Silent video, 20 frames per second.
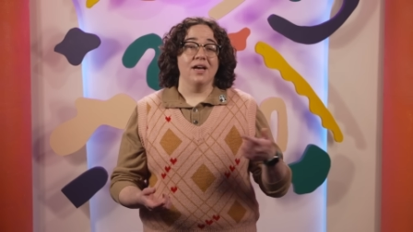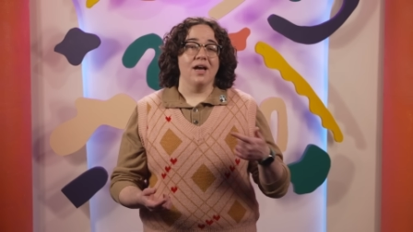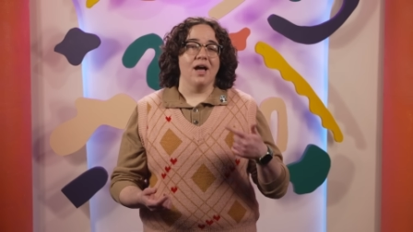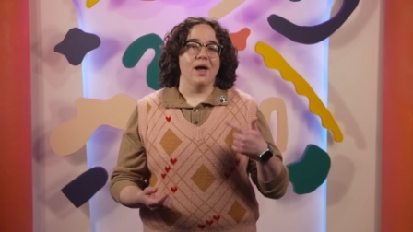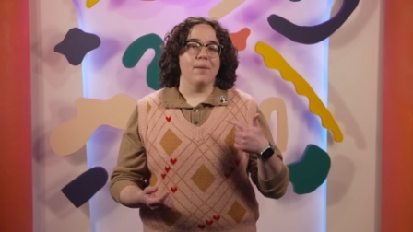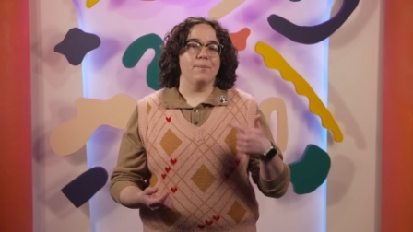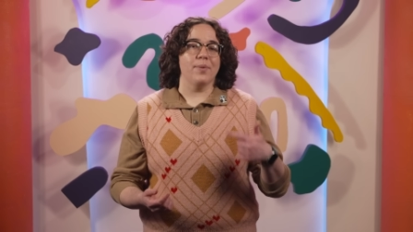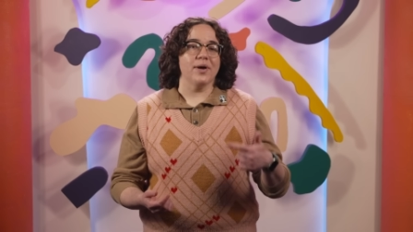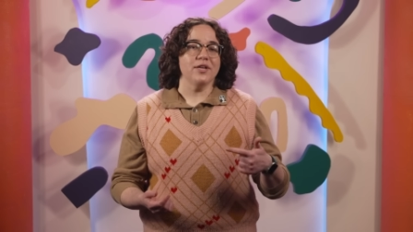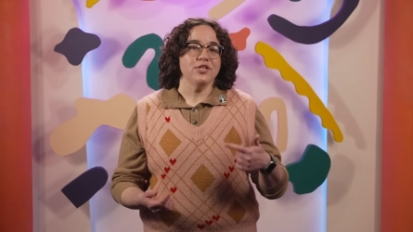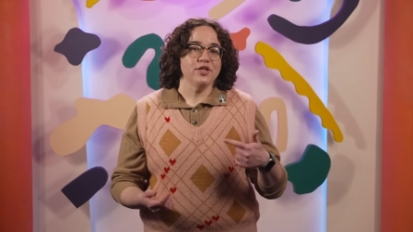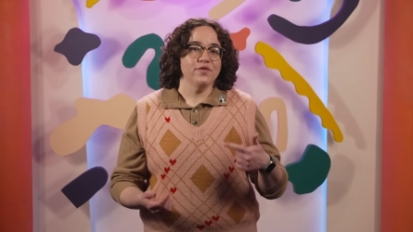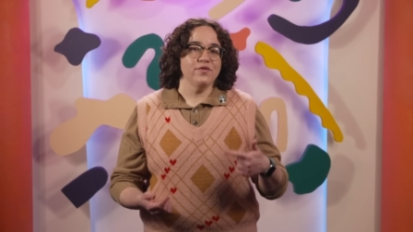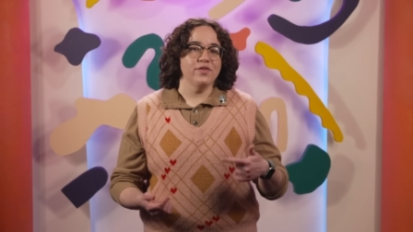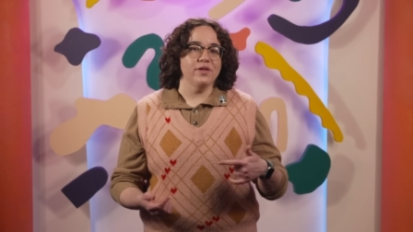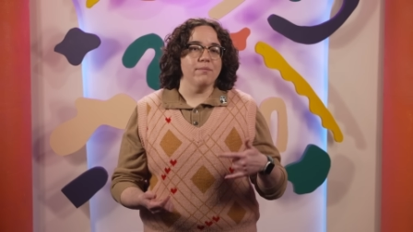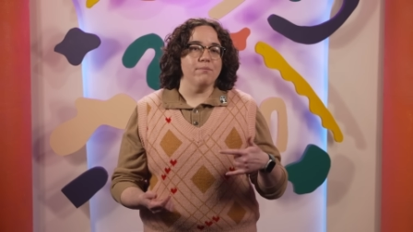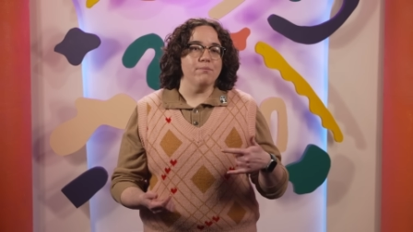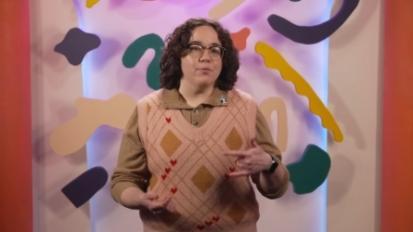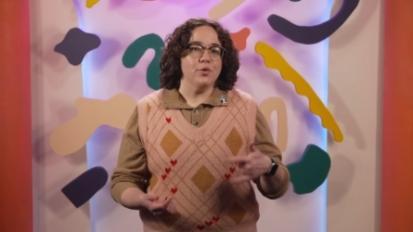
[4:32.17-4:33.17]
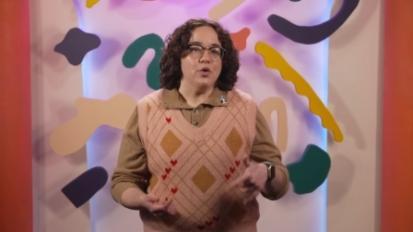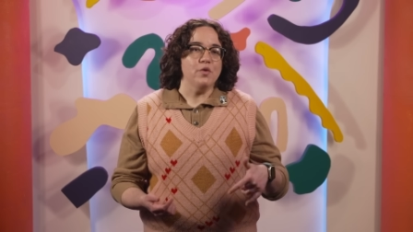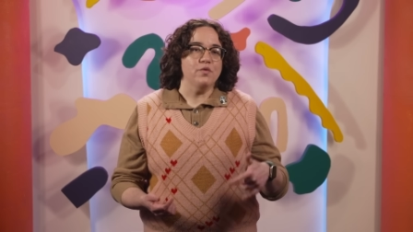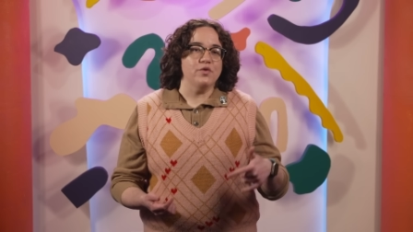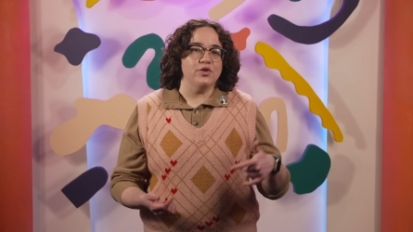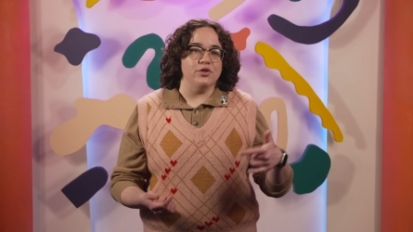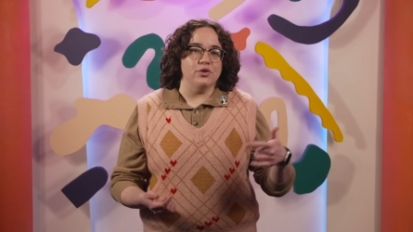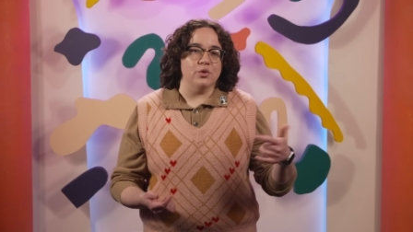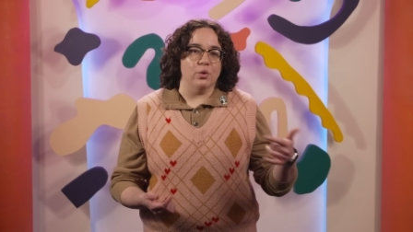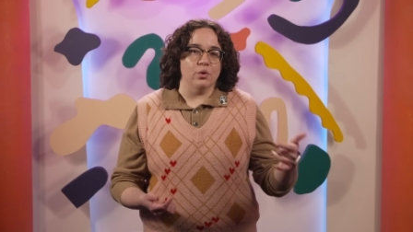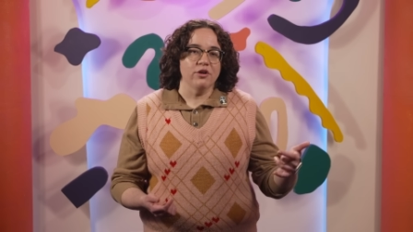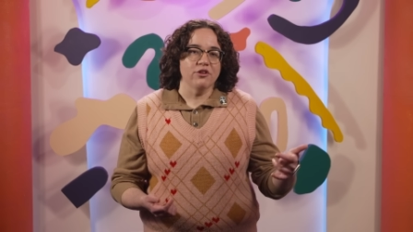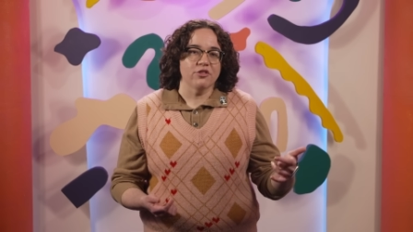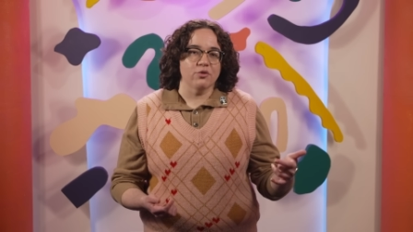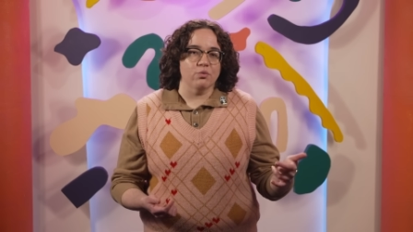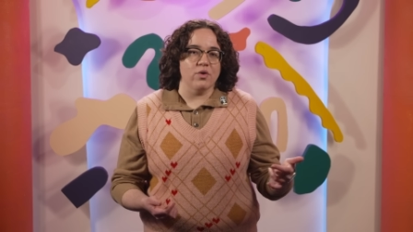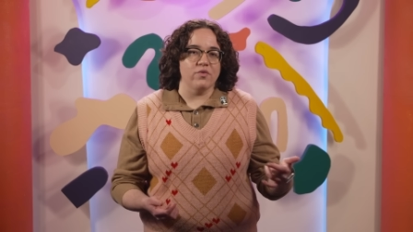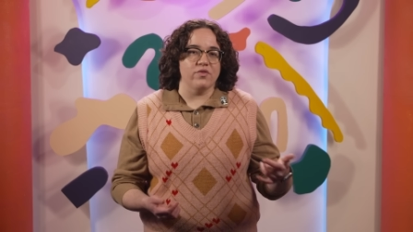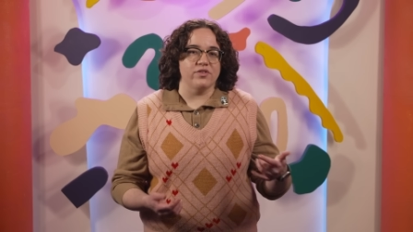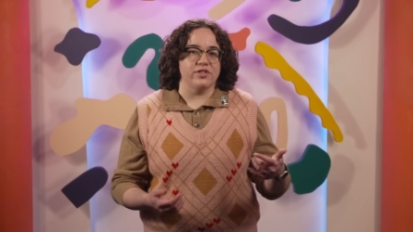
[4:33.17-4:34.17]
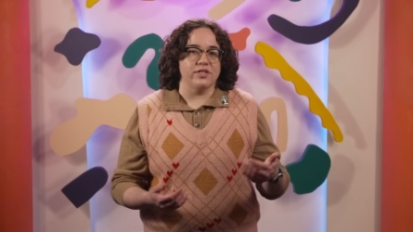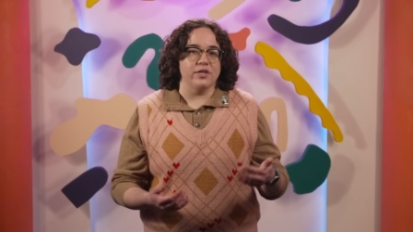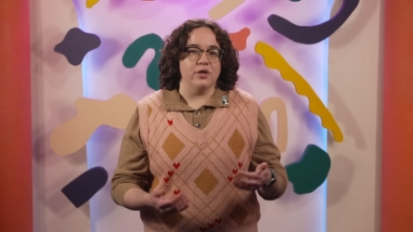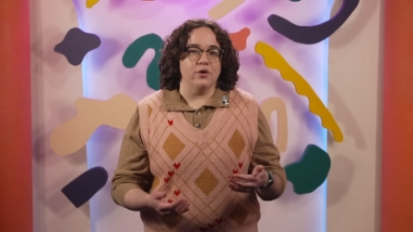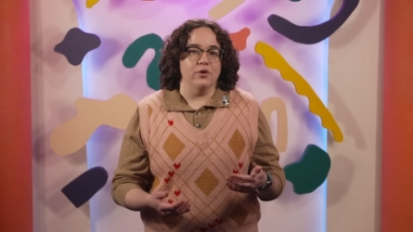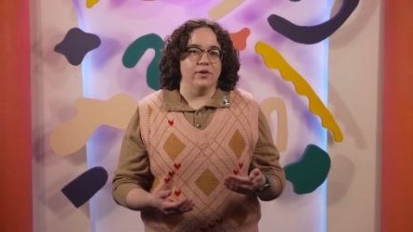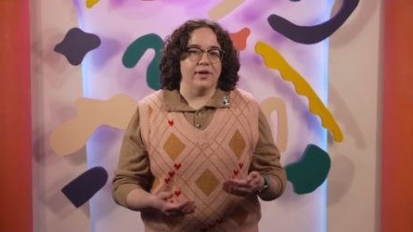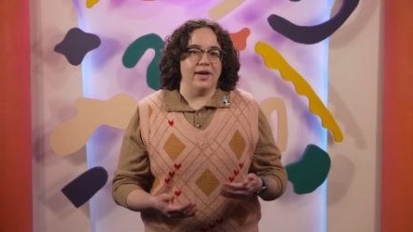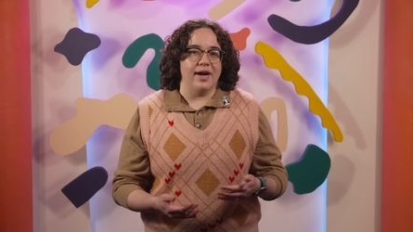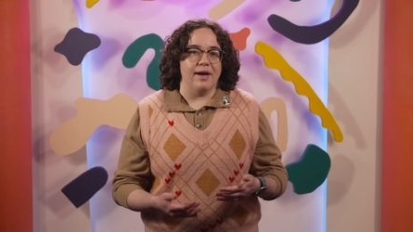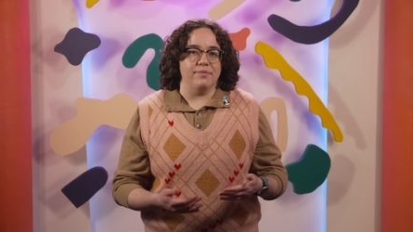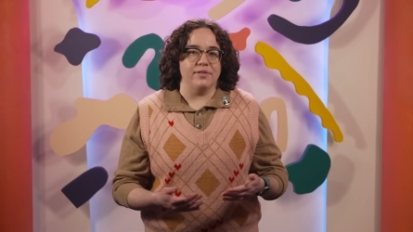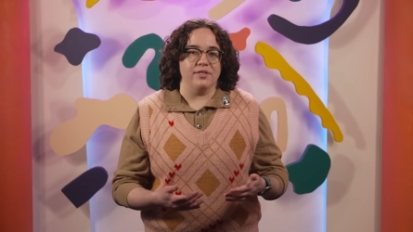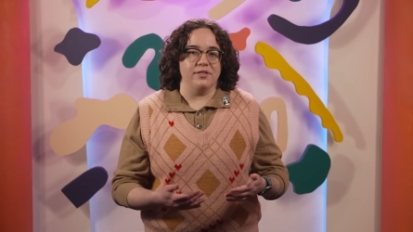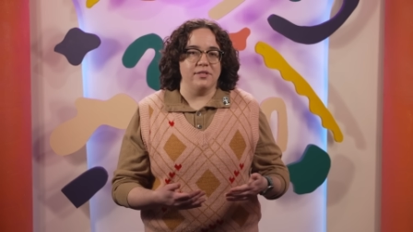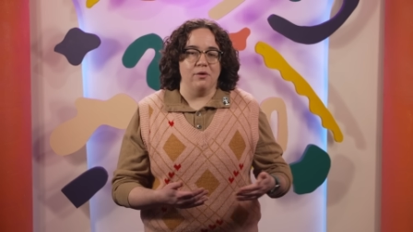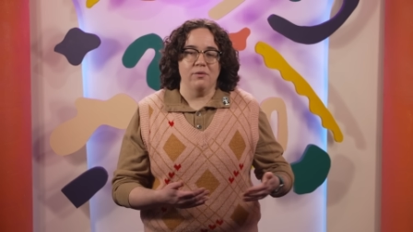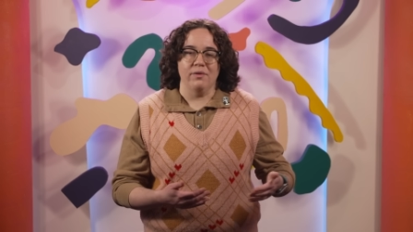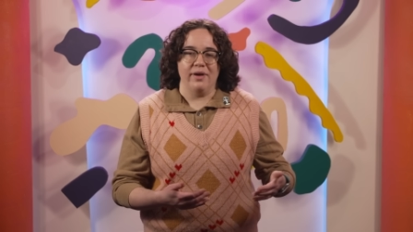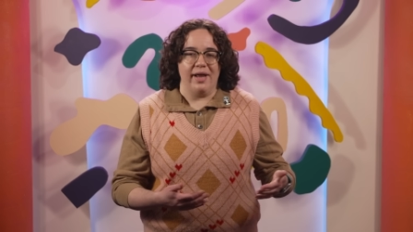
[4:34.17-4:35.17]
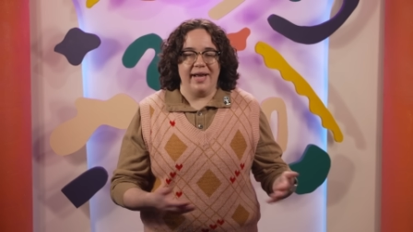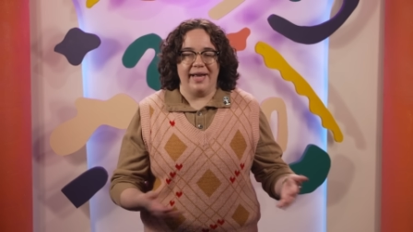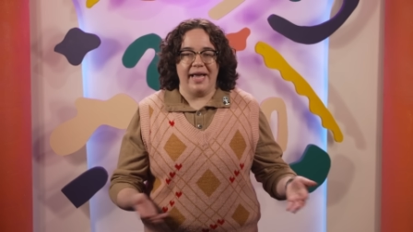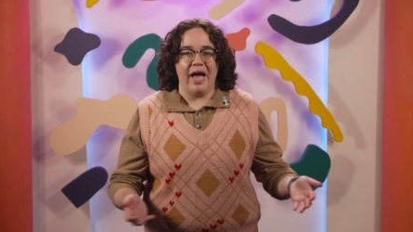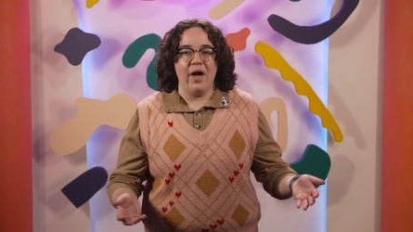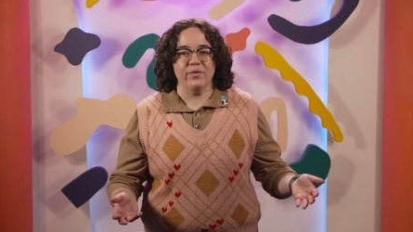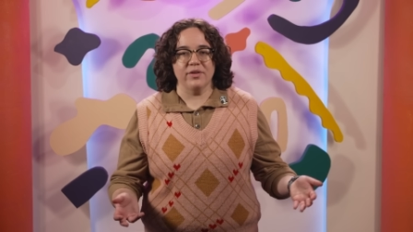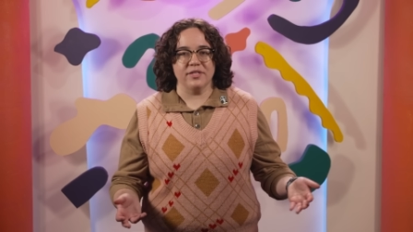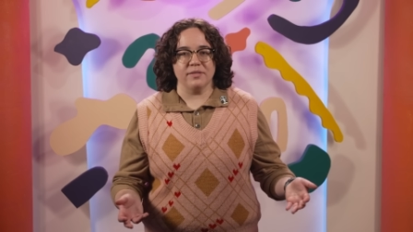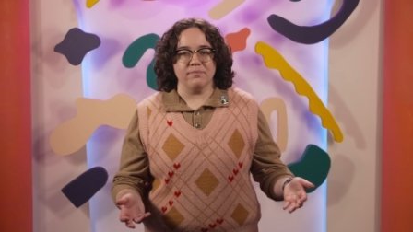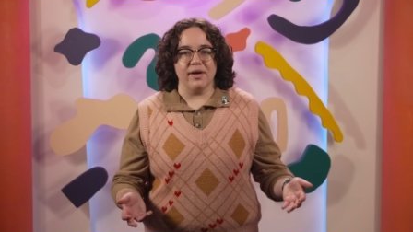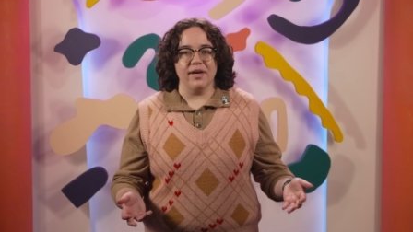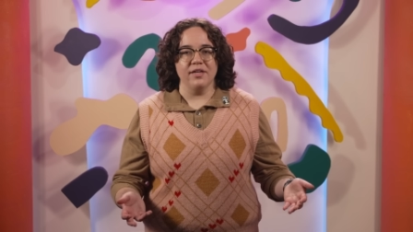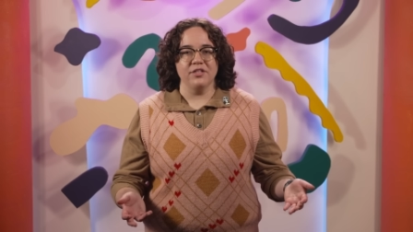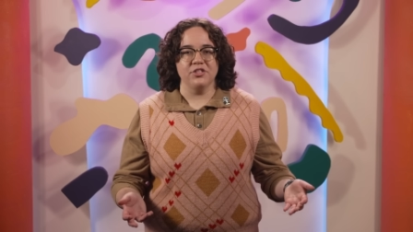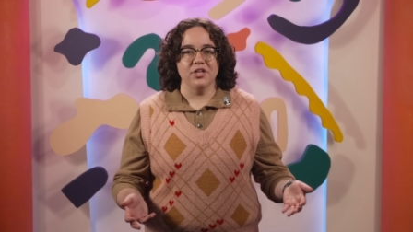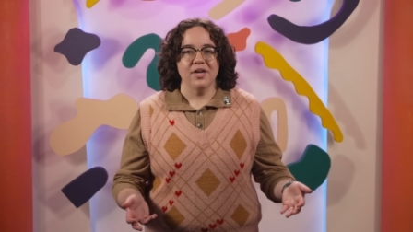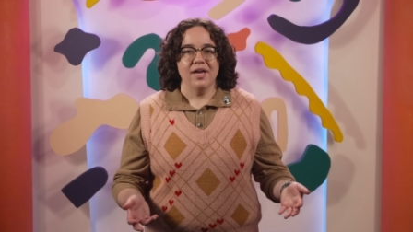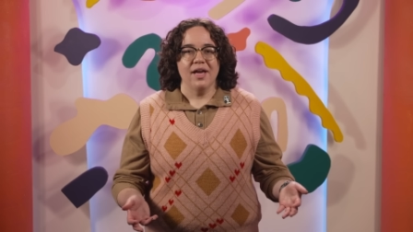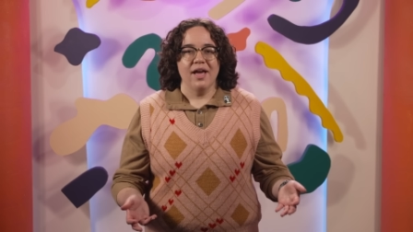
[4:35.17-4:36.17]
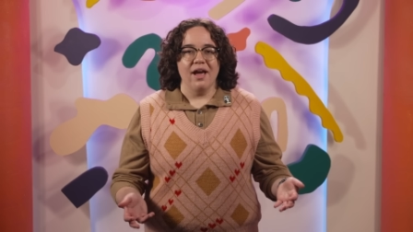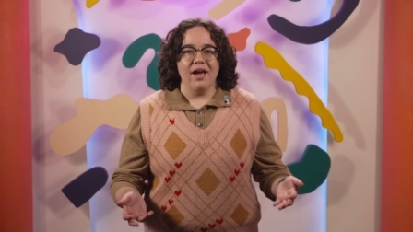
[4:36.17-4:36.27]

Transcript: A bunch of them moved north where the snow crabs don't hang out as much,